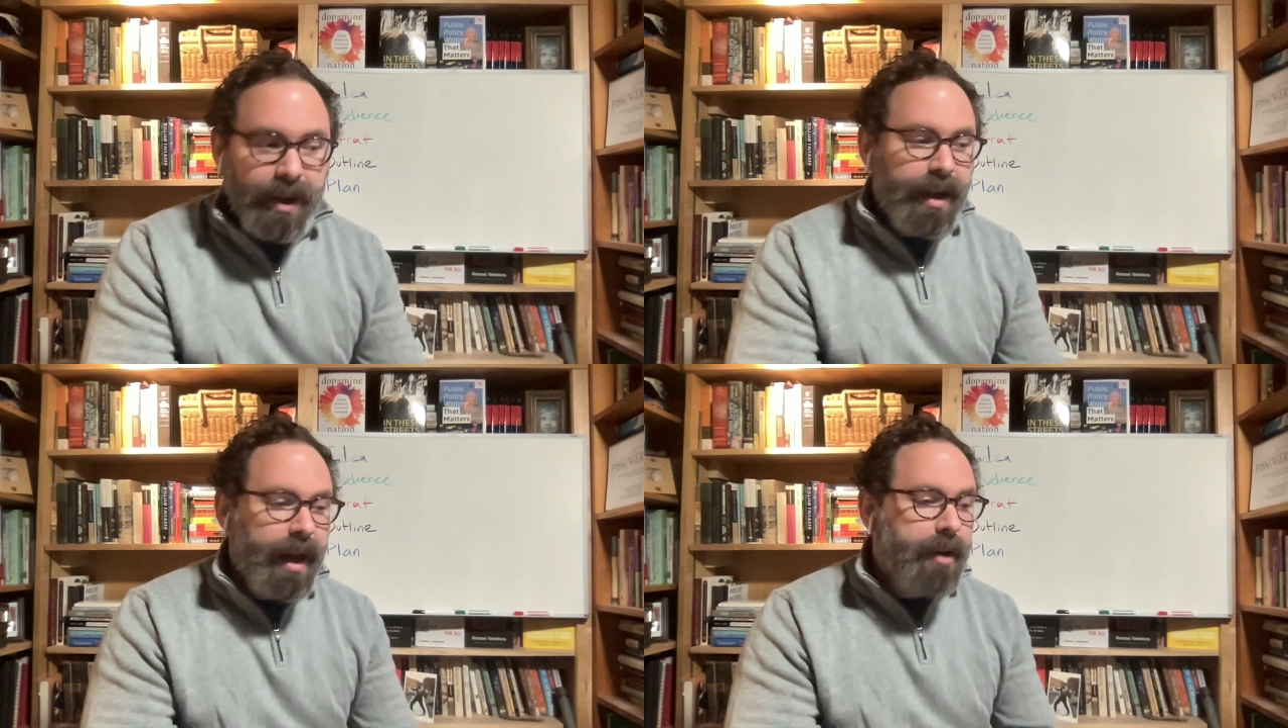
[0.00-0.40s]

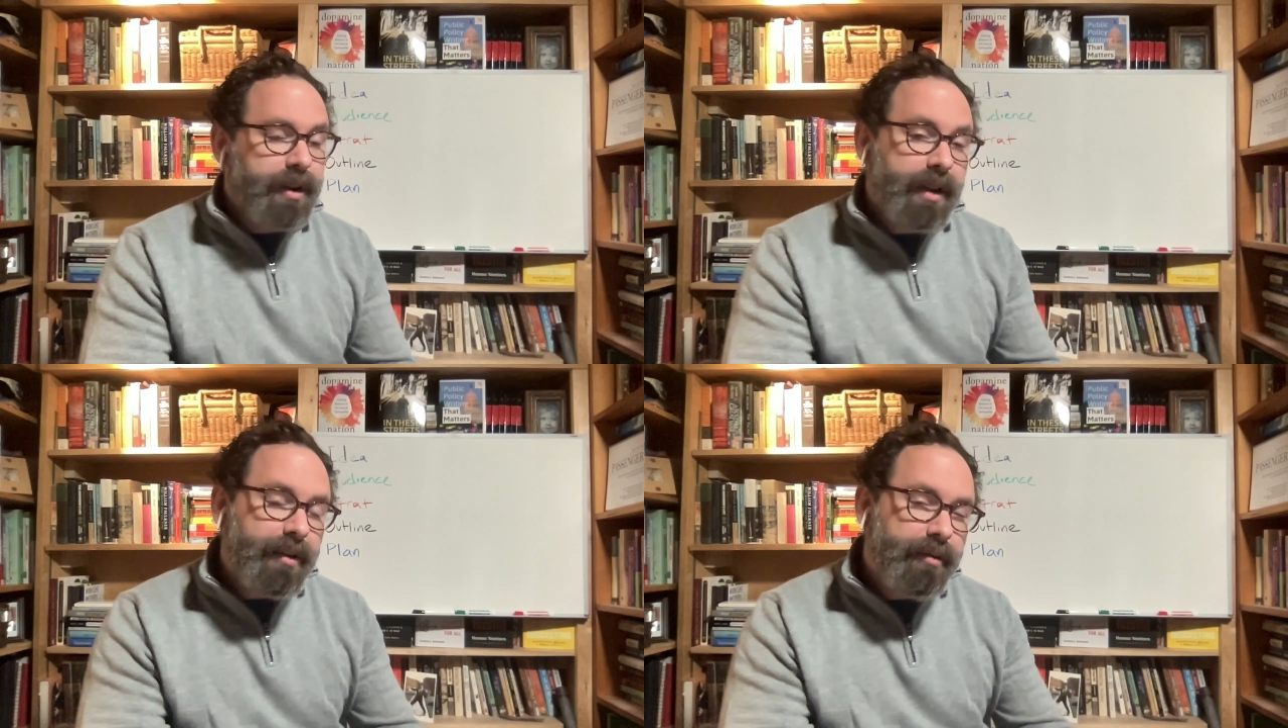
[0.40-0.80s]
how to
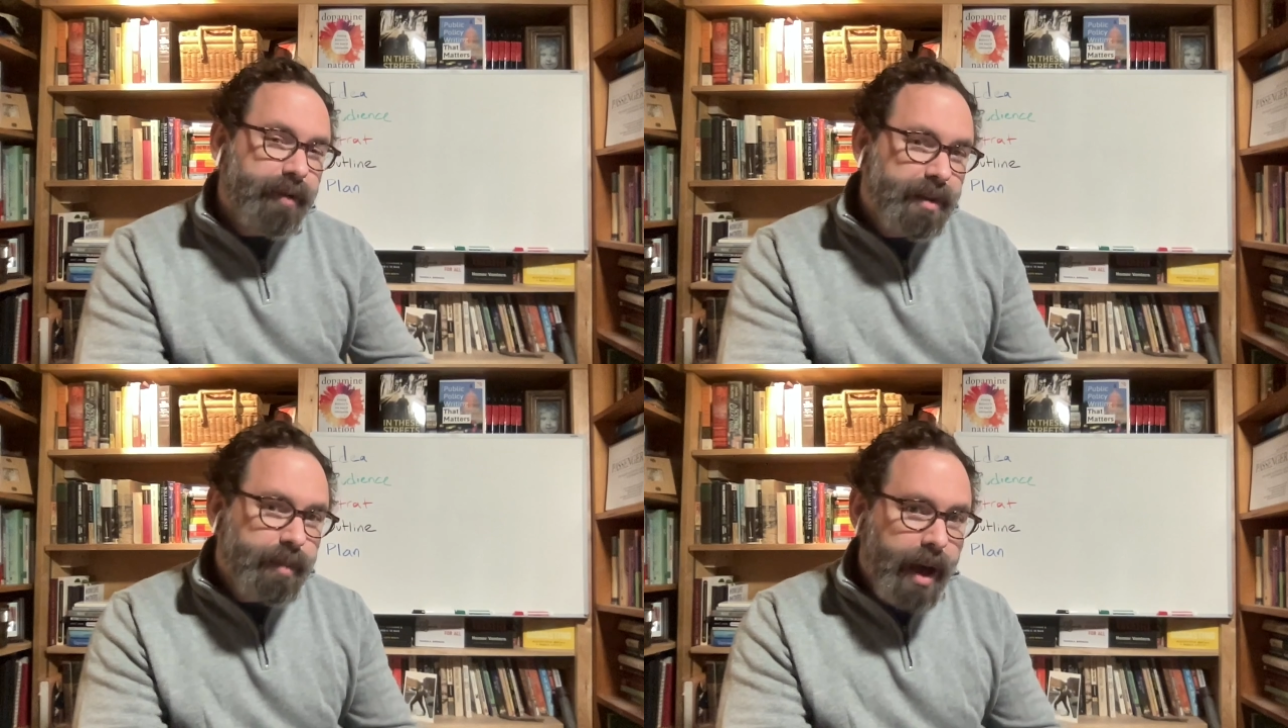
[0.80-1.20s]
get
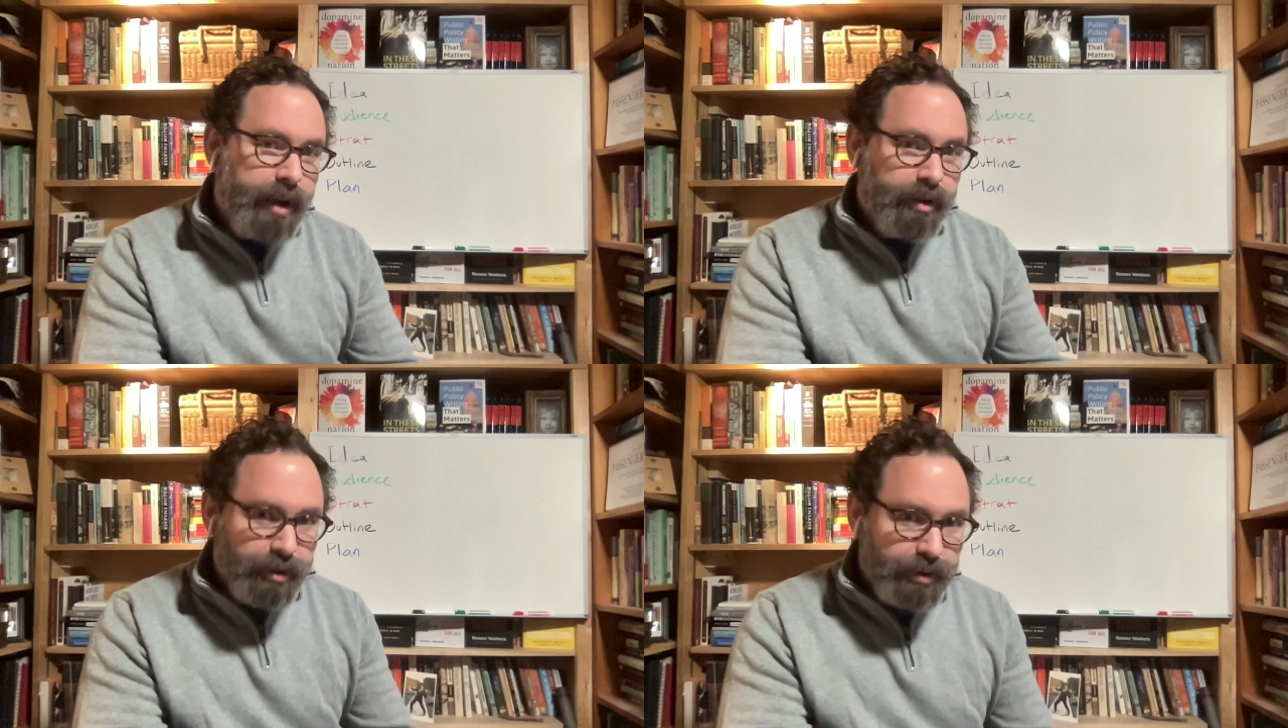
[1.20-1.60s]
feedback
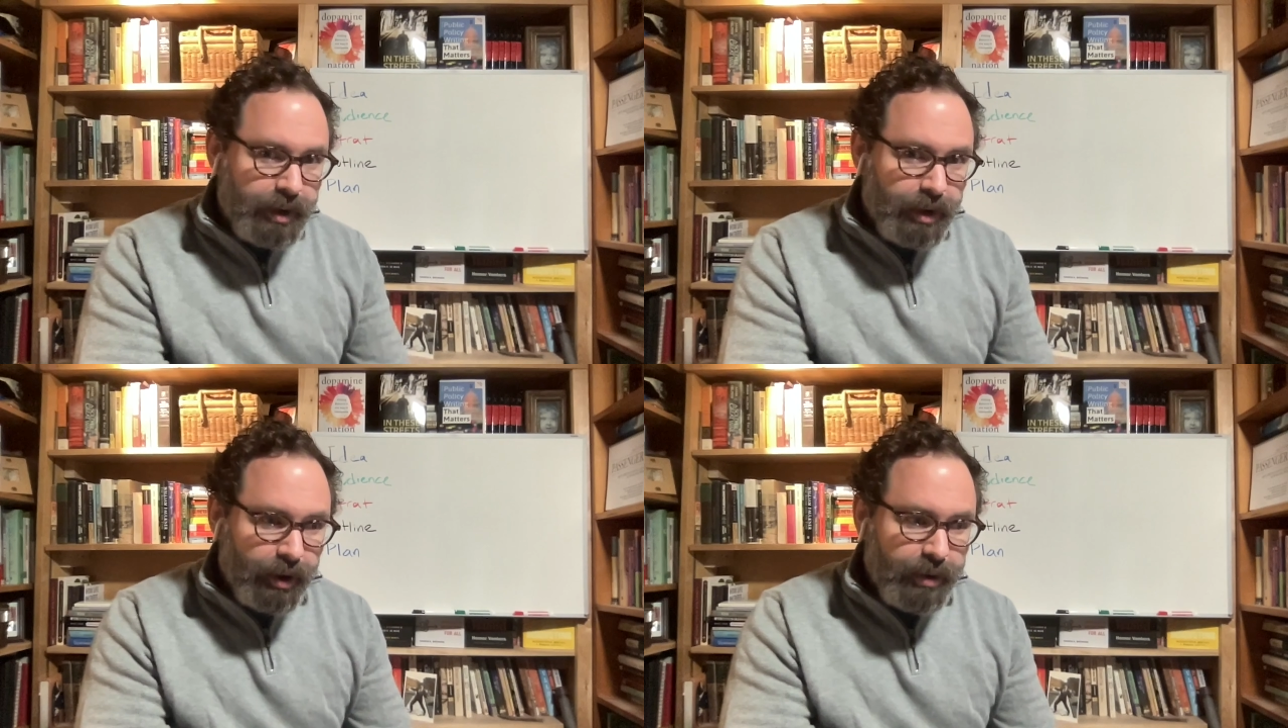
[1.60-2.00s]
early
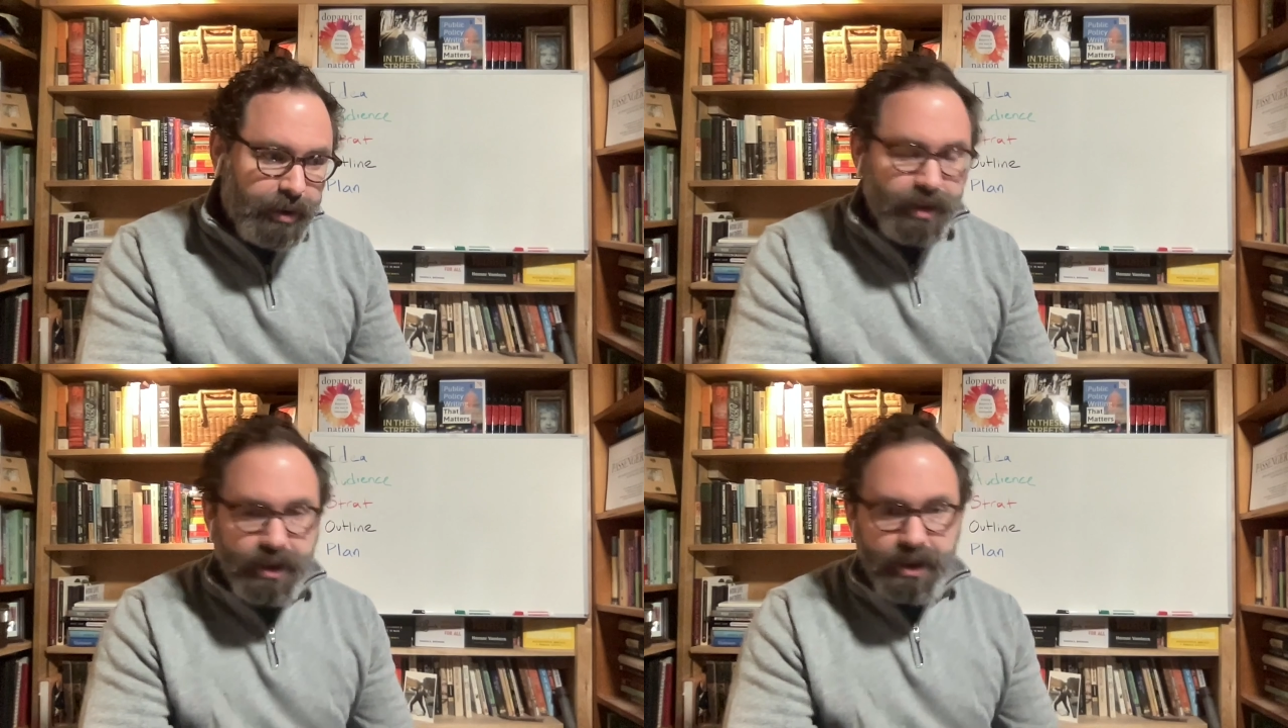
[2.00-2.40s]
on
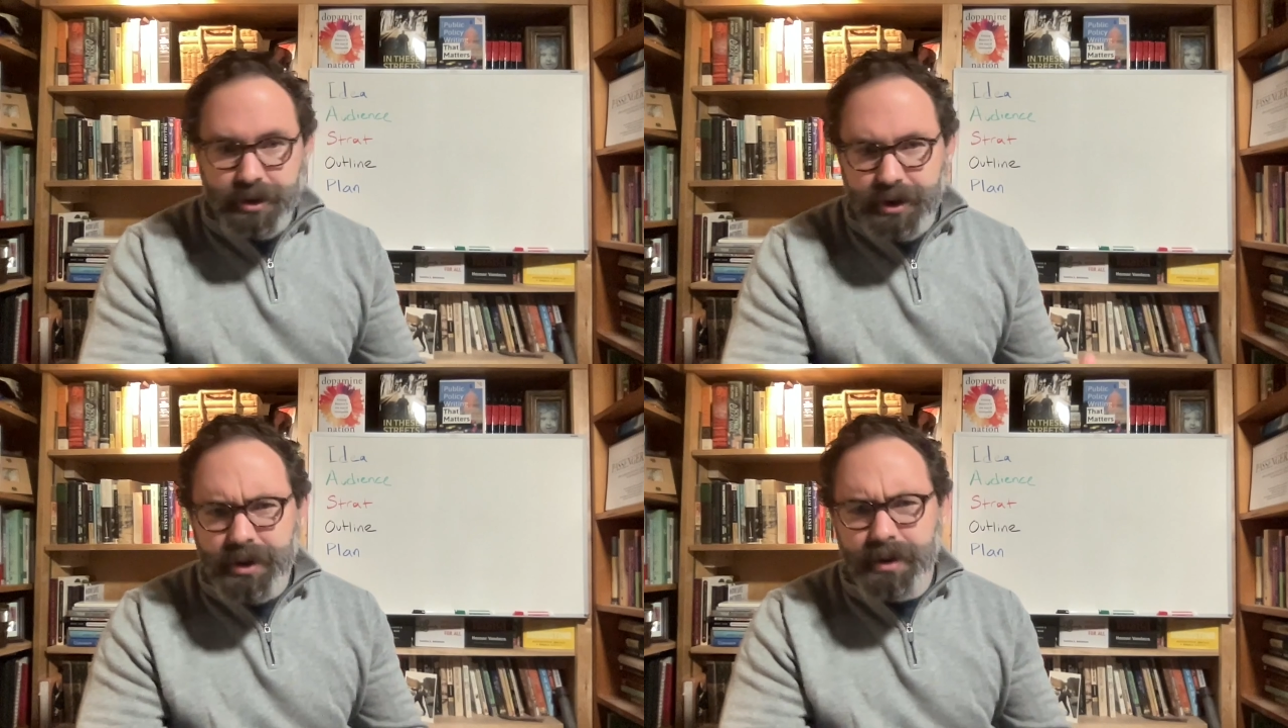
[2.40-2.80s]
so
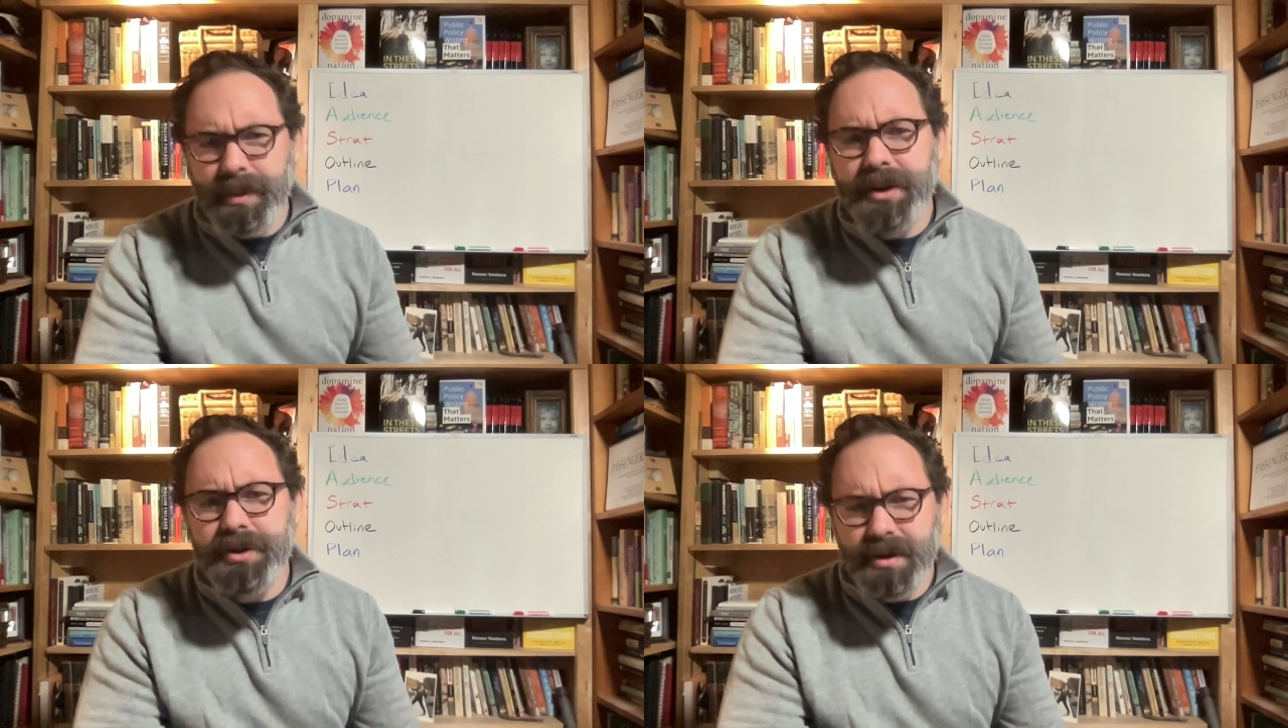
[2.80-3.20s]
that you can
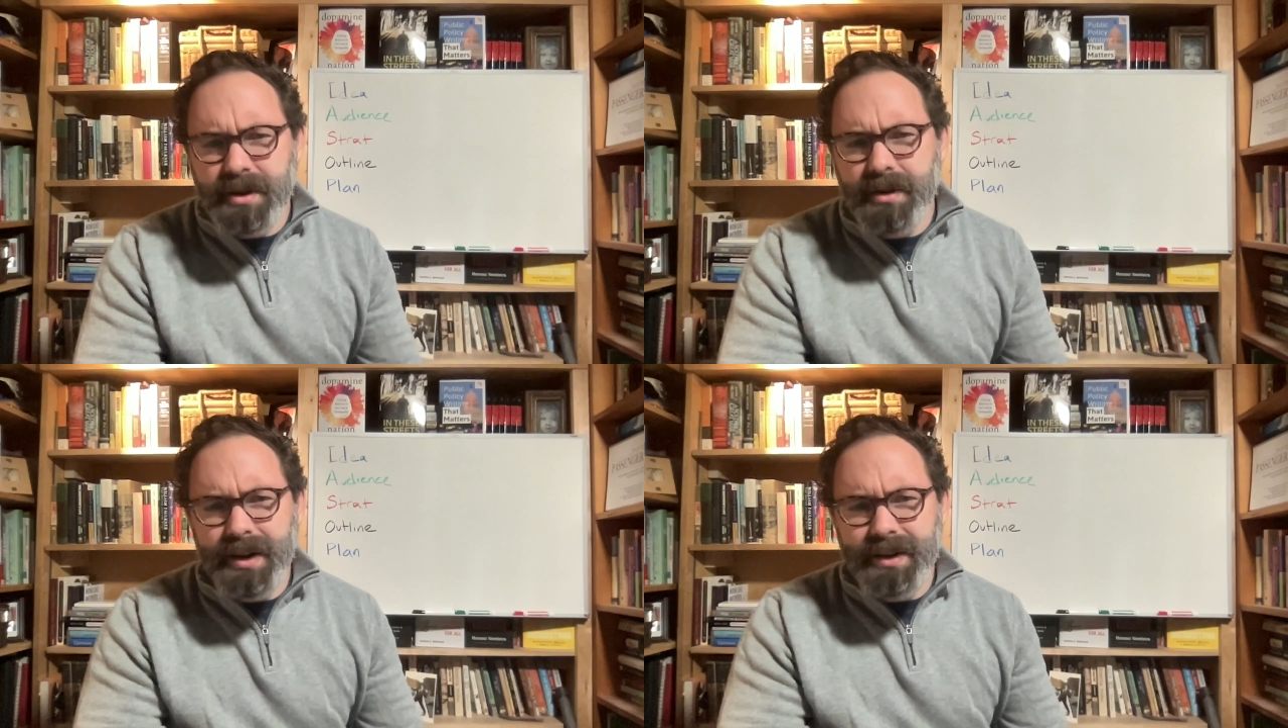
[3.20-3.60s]
make sure that
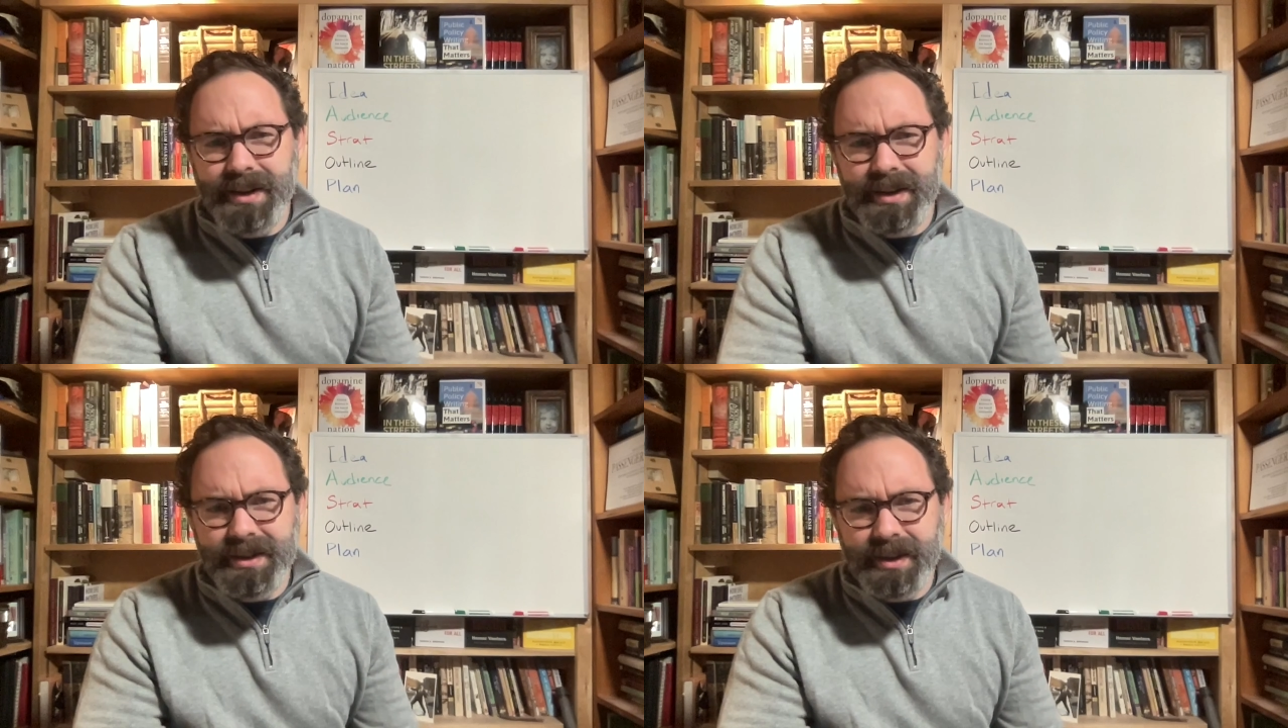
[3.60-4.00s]
your idea
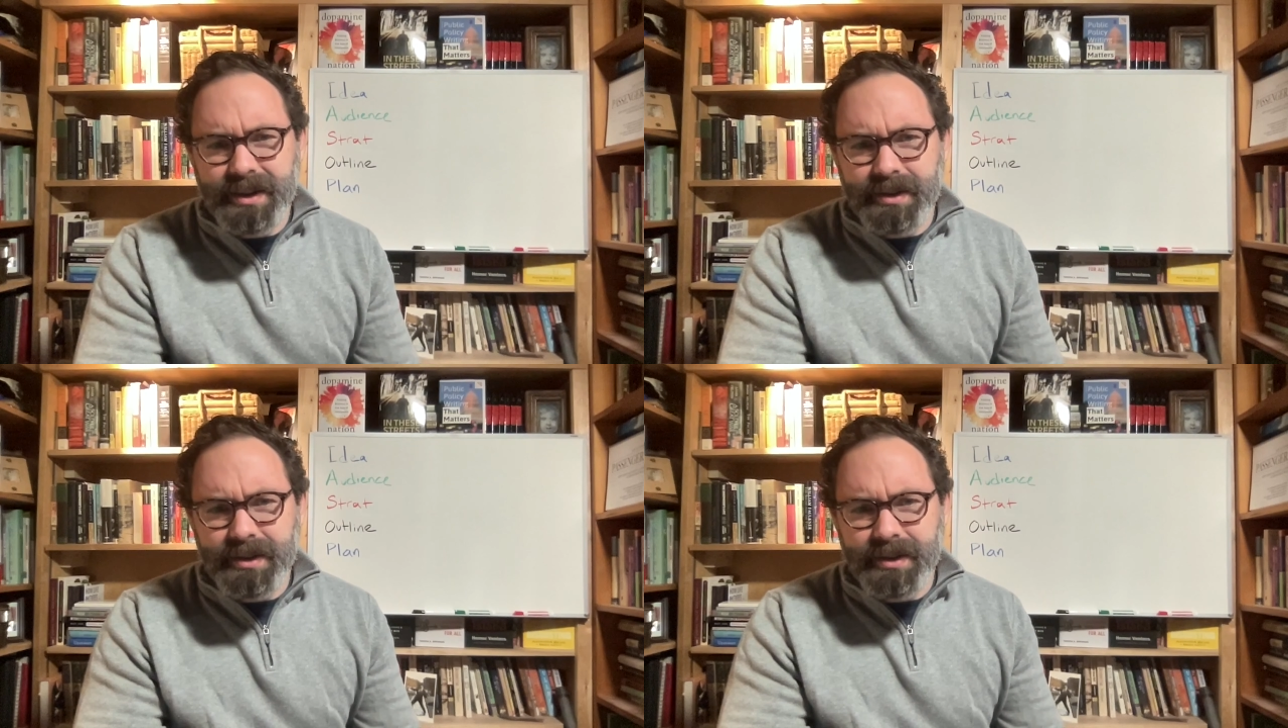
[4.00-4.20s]
is going to